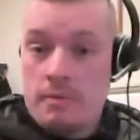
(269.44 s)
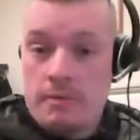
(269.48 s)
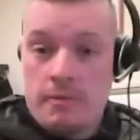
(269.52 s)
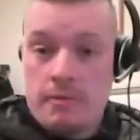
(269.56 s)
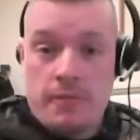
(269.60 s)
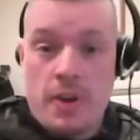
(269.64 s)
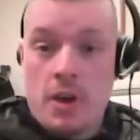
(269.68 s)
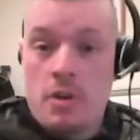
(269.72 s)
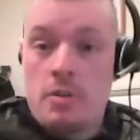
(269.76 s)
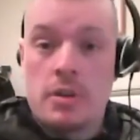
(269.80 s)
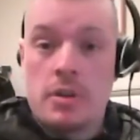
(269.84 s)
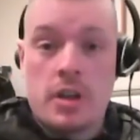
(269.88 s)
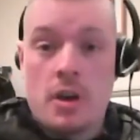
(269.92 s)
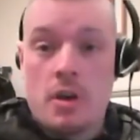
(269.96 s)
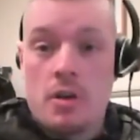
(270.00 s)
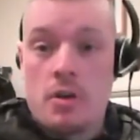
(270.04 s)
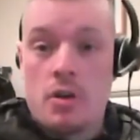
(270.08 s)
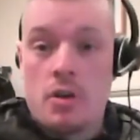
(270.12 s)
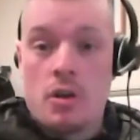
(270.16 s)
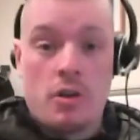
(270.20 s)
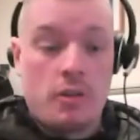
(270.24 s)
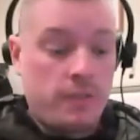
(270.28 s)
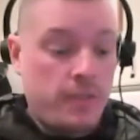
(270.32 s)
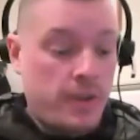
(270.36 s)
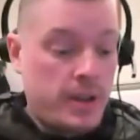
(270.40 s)
phone
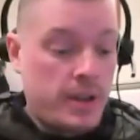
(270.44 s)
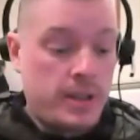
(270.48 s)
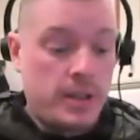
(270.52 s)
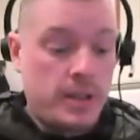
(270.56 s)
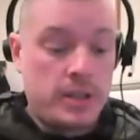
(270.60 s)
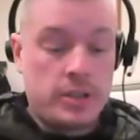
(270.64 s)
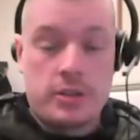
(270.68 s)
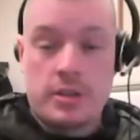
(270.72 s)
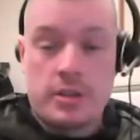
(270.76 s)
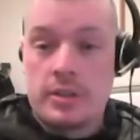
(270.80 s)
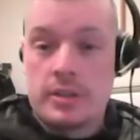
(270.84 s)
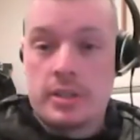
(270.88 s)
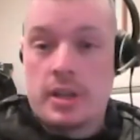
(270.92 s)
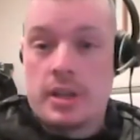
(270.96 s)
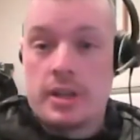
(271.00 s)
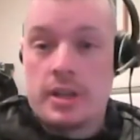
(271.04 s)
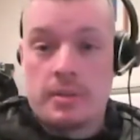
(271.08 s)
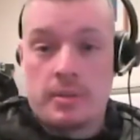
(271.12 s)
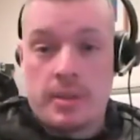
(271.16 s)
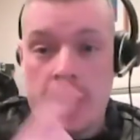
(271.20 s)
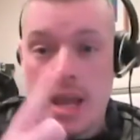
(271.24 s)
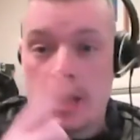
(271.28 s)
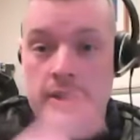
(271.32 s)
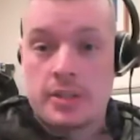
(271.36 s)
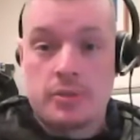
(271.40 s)
going off, and literally it's
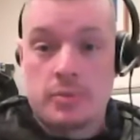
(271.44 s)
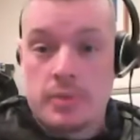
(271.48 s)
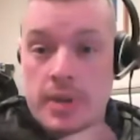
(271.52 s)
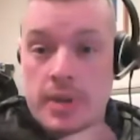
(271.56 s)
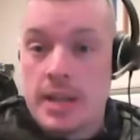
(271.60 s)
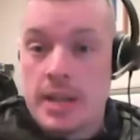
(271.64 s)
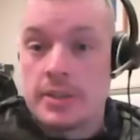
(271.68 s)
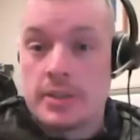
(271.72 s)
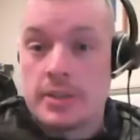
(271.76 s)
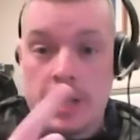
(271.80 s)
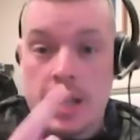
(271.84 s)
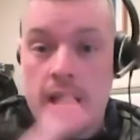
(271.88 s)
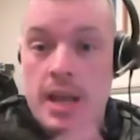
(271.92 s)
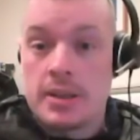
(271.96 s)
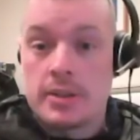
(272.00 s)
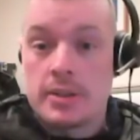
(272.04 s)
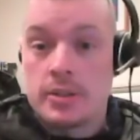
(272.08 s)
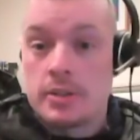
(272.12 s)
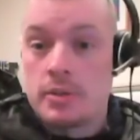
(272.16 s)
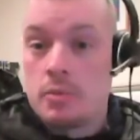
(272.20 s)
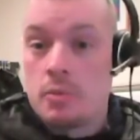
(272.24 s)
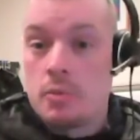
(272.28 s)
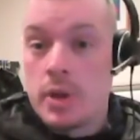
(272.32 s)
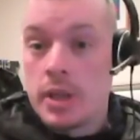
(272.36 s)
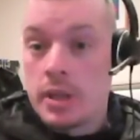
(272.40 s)
like cancel, cancel,
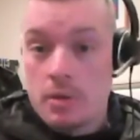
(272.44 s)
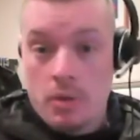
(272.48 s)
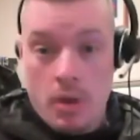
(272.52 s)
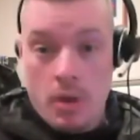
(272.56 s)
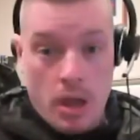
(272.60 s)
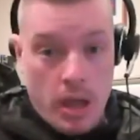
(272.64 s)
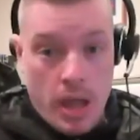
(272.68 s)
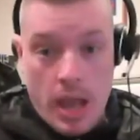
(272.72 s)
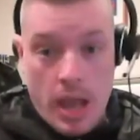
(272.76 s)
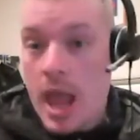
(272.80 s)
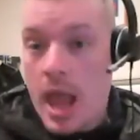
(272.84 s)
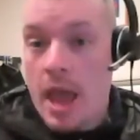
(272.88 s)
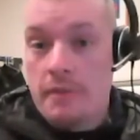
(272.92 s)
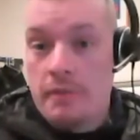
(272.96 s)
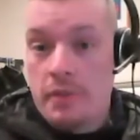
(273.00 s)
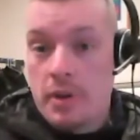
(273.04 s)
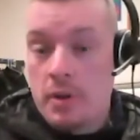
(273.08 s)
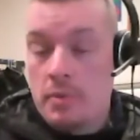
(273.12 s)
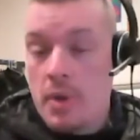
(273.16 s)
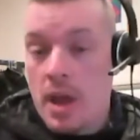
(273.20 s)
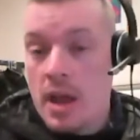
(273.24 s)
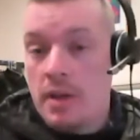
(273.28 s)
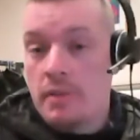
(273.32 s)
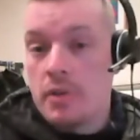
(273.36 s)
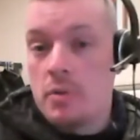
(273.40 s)
cancel.
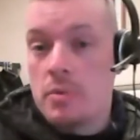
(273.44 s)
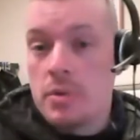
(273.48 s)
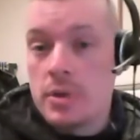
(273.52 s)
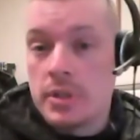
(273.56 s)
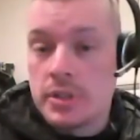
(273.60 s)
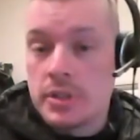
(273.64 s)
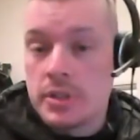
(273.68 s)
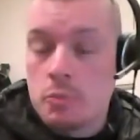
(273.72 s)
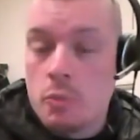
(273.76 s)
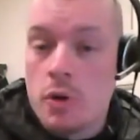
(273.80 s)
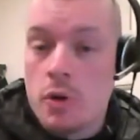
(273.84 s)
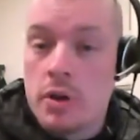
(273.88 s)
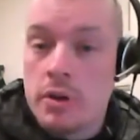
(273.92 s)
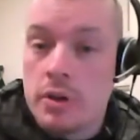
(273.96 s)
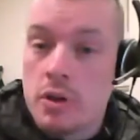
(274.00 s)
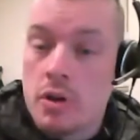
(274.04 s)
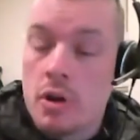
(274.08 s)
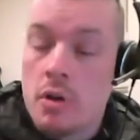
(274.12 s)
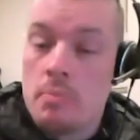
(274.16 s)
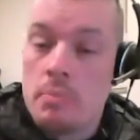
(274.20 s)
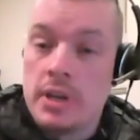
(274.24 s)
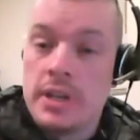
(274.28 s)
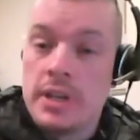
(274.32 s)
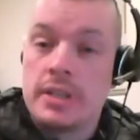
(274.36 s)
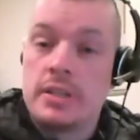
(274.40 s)
Everyone's work
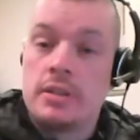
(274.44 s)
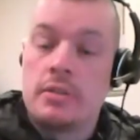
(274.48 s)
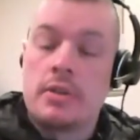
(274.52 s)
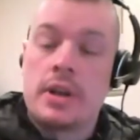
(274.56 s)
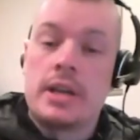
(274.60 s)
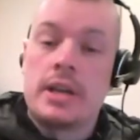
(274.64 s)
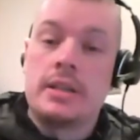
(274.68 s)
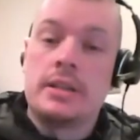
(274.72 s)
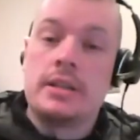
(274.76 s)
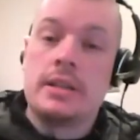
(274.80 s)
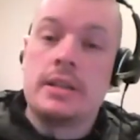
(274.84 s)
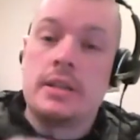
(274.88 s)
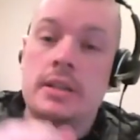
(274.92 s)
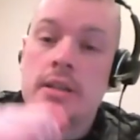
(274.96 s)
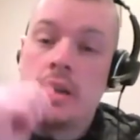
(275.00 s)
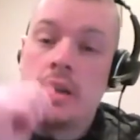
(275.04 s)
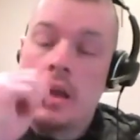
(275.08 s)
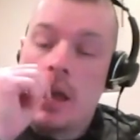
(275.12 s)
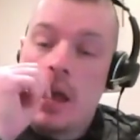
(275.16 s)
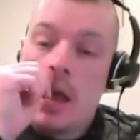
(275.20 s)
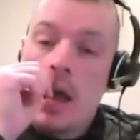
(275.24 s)
got obliterated.